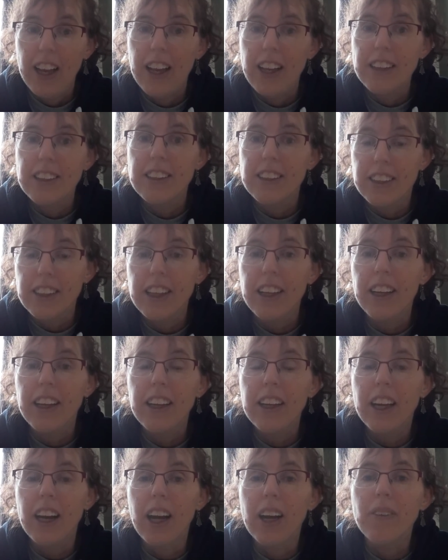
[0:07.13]
and
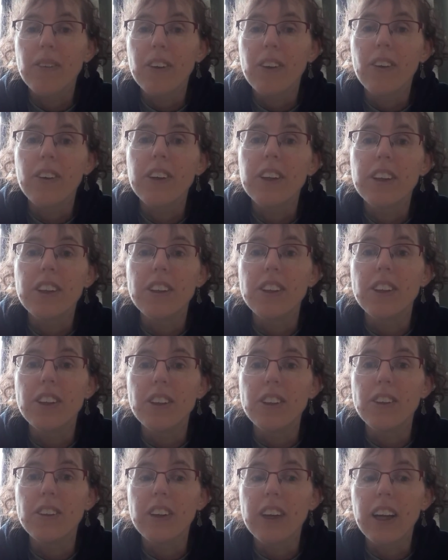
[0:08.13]
today I'm going to
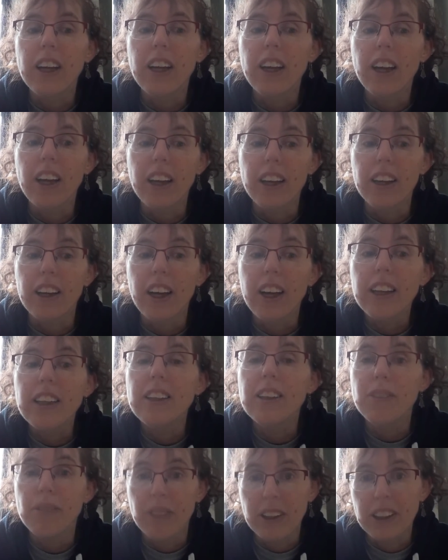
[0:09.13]
do a
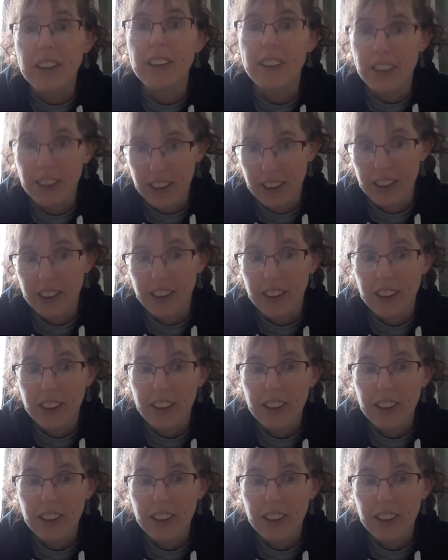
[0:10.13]
guided meditation.